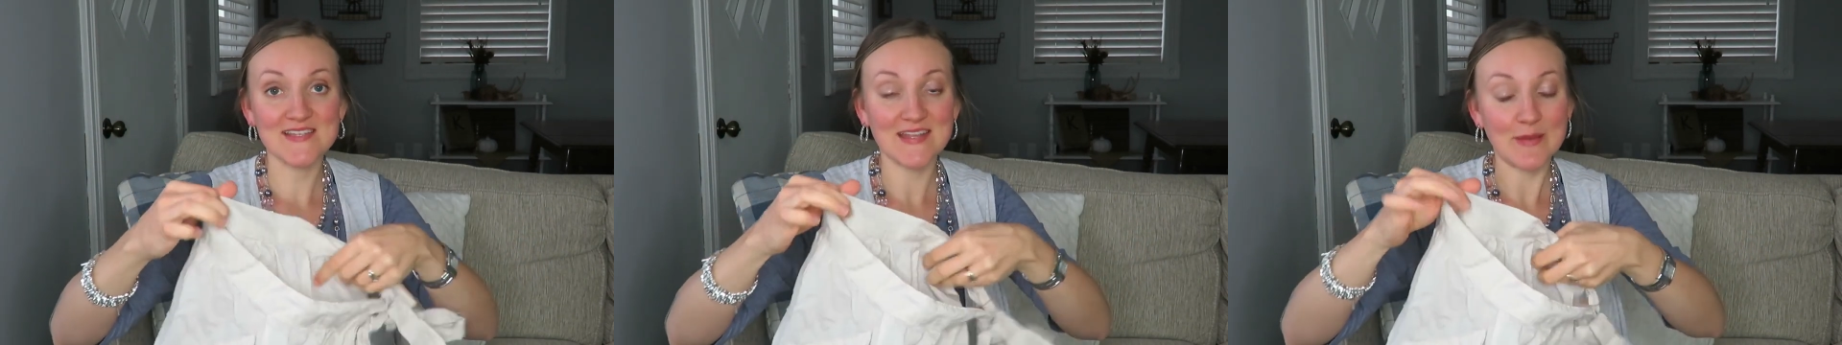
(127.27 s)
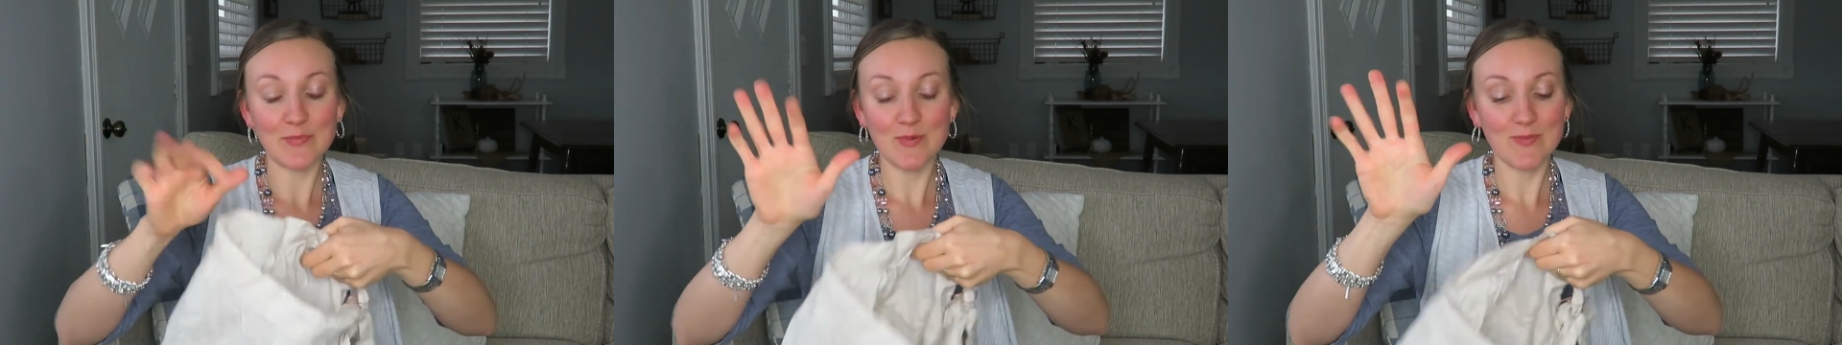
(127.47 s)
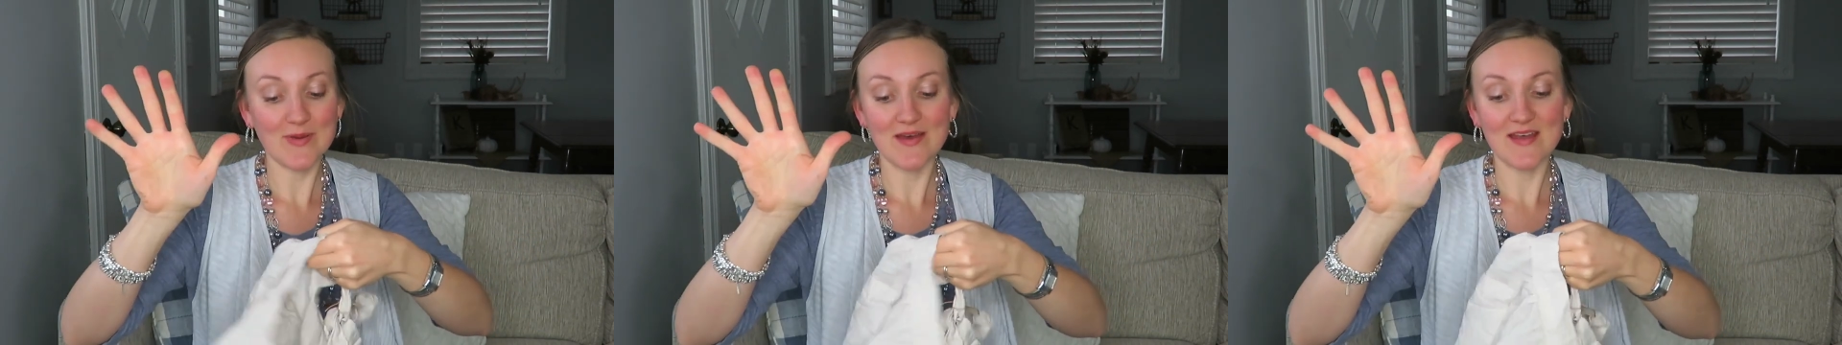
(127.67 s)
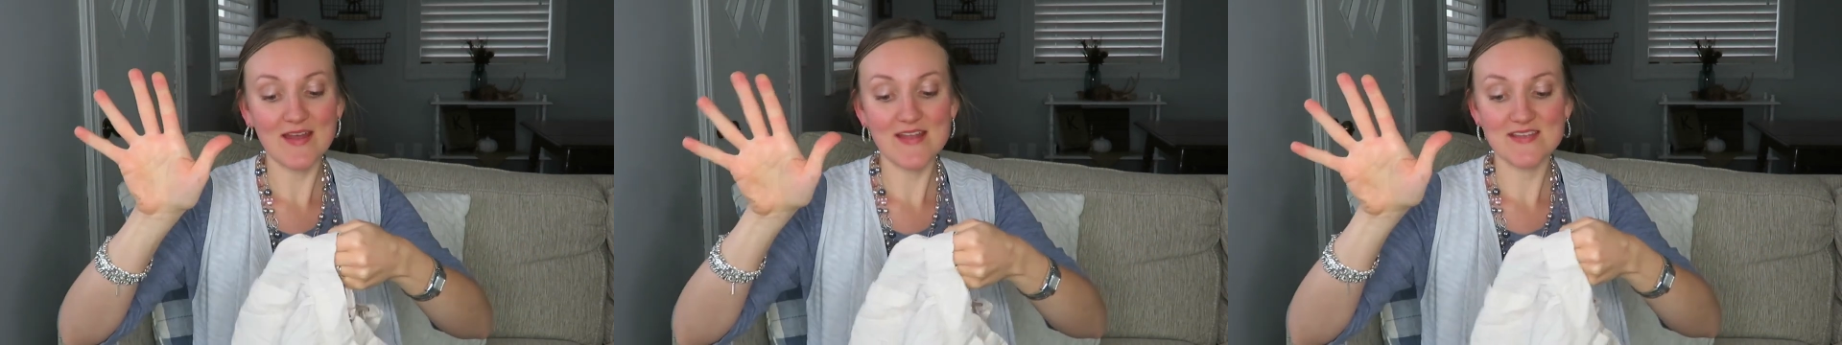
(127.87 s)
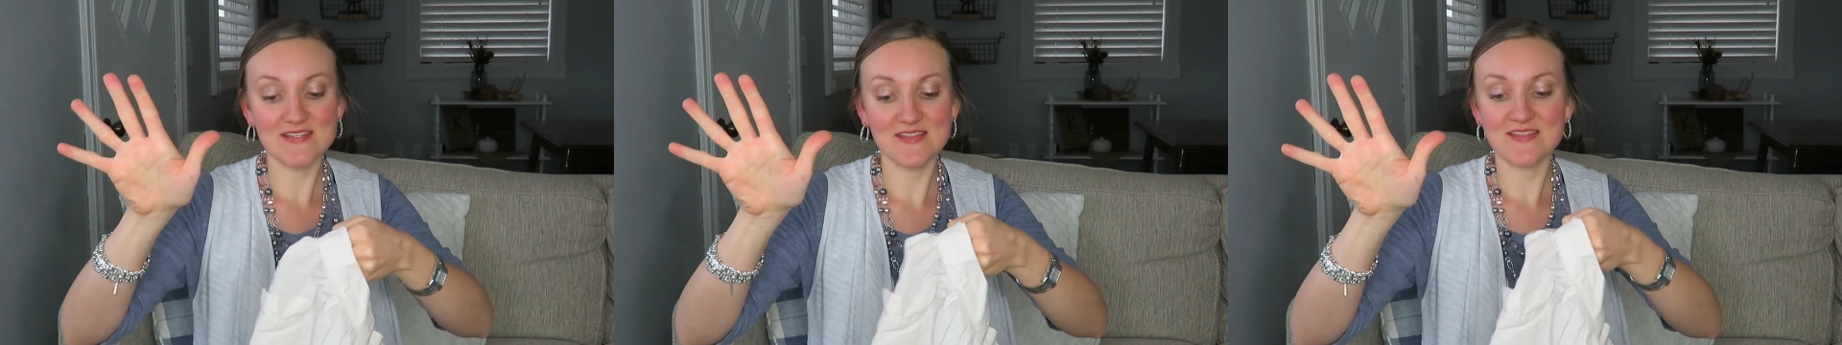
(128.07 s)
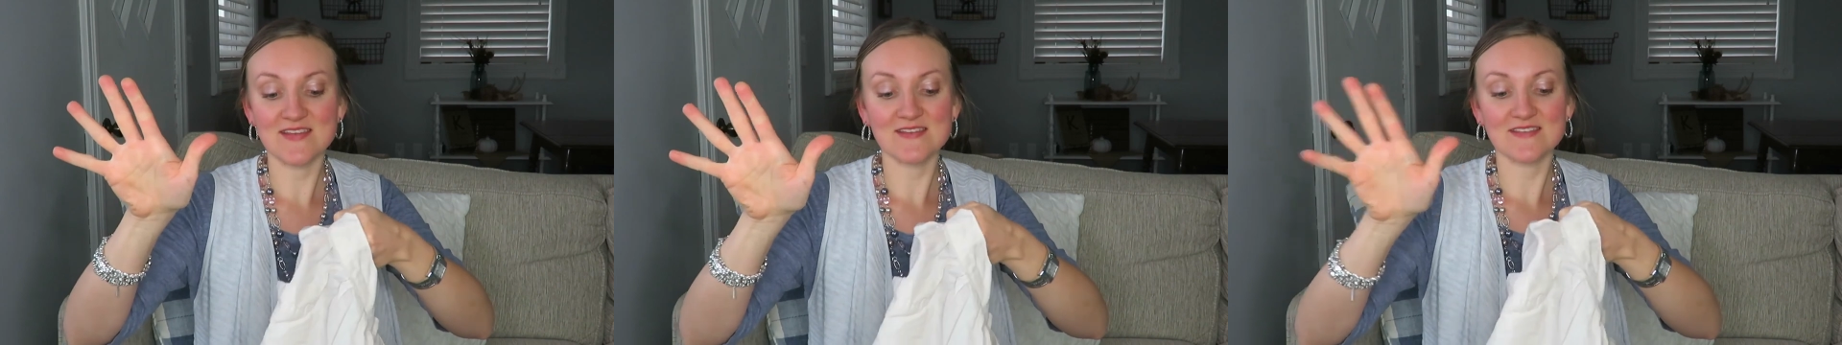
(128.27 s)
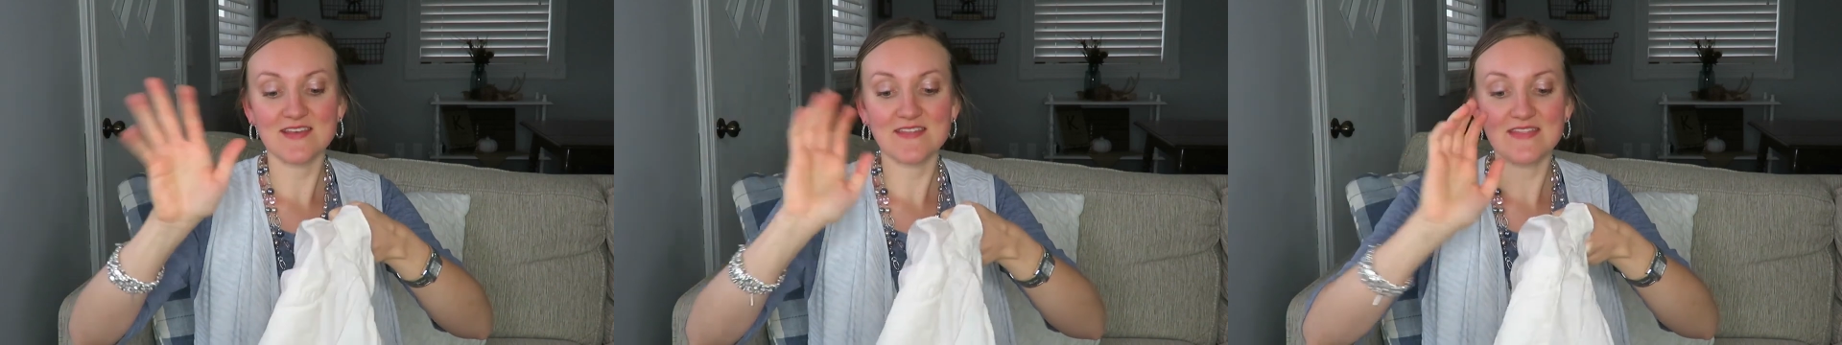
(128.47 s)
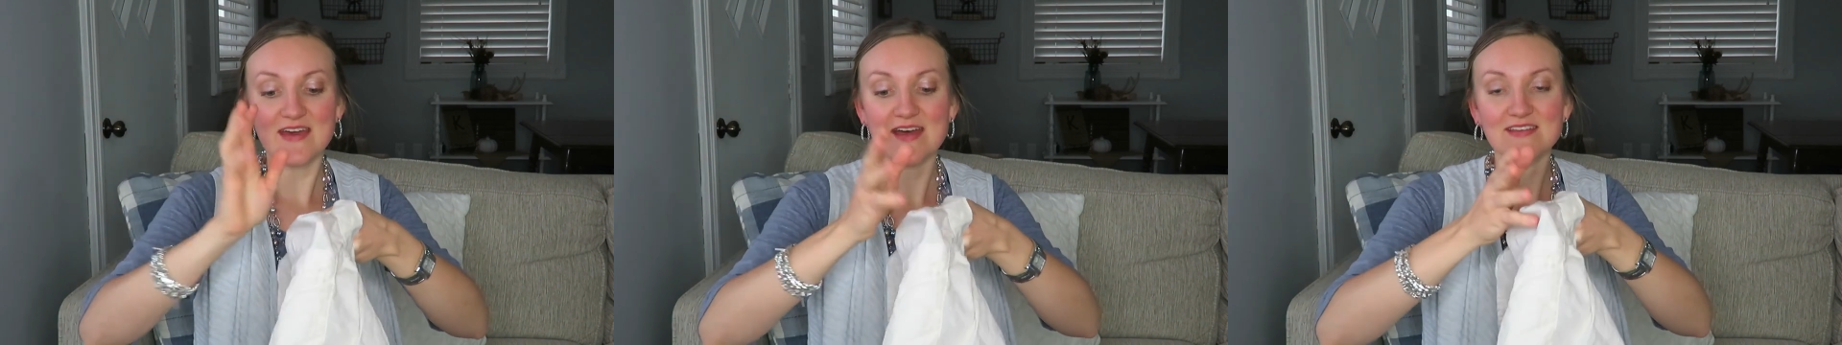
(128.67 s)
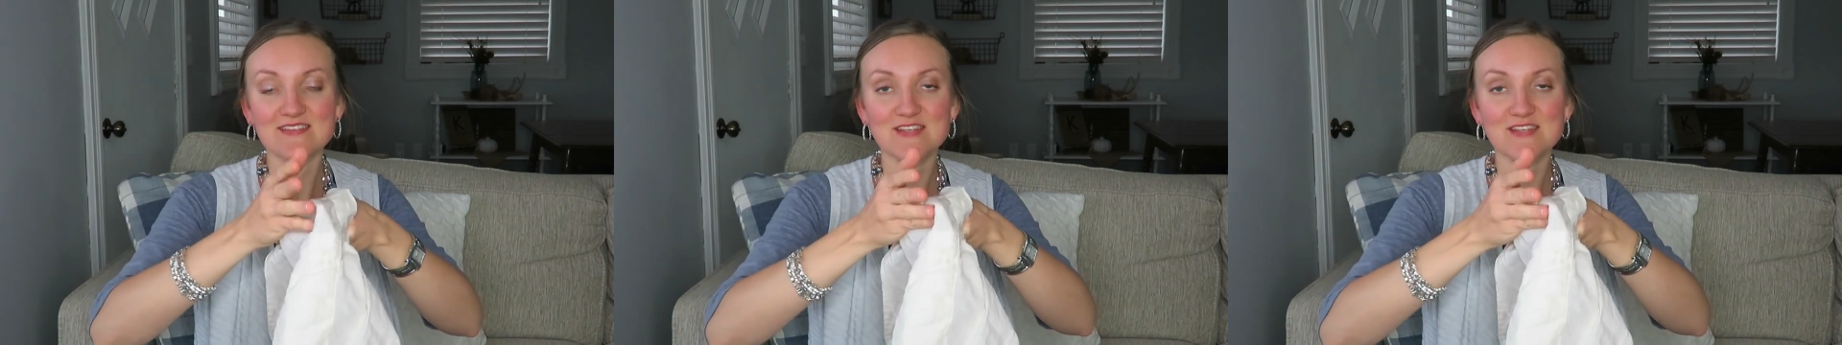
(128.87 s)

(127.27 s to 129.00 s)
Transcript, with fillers: and apple pies and things like that.